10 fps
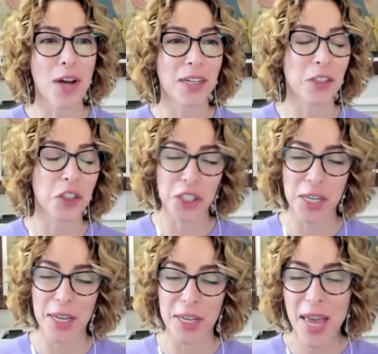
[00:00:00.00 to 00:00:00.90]
and
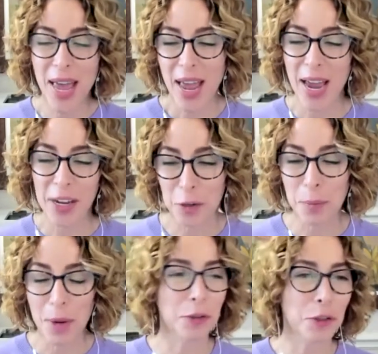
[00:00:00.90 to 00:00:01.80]
she had her
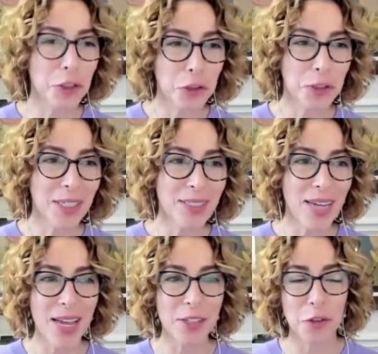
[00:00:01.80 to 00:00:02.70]
micronutrient
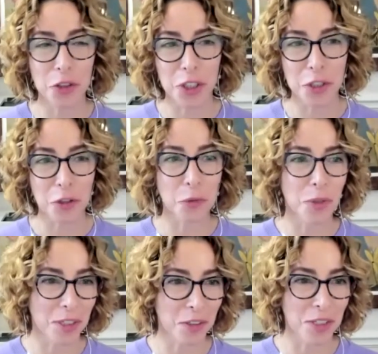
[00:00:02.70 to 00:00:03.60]
test, so she knows
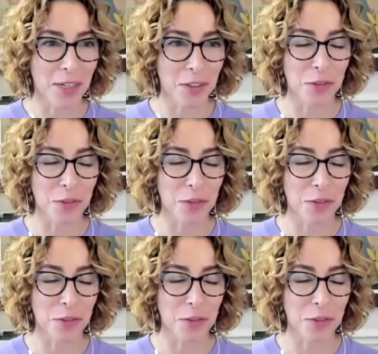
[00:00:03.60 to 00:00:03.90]
where her cells,